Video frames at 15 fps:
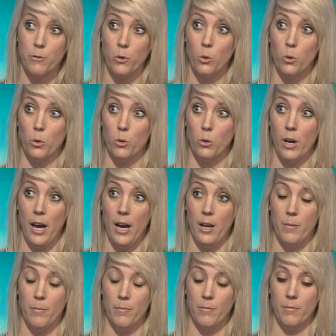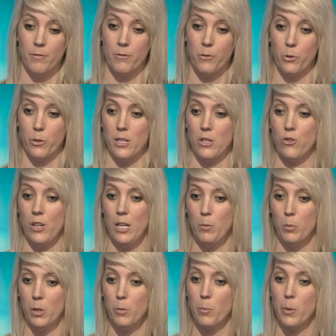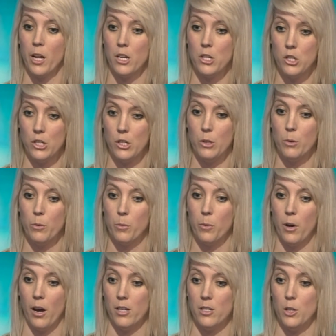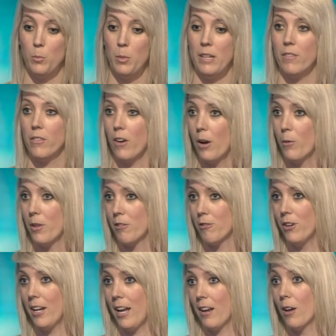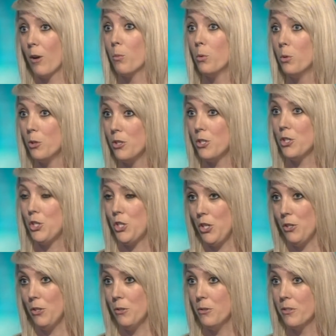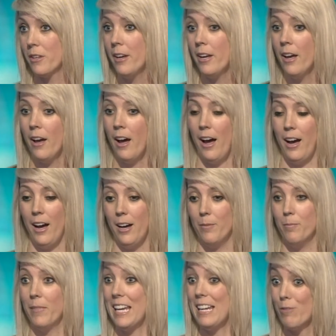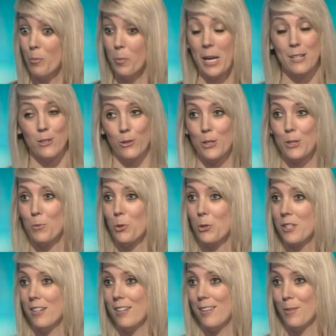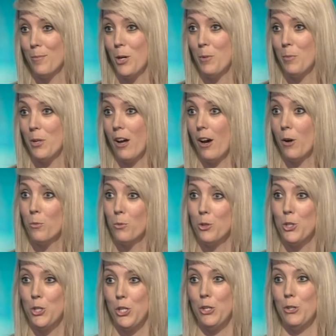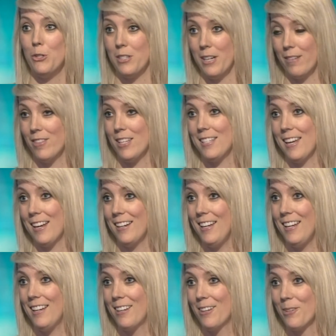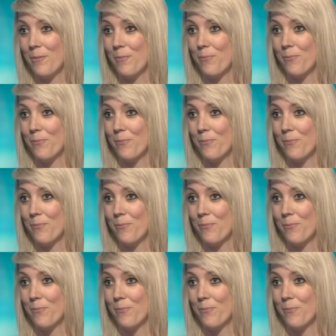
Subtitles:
for this treatment, but I do believe if I went through it again, I would choose, even based on the small study at the moment, I would choose to have this technique.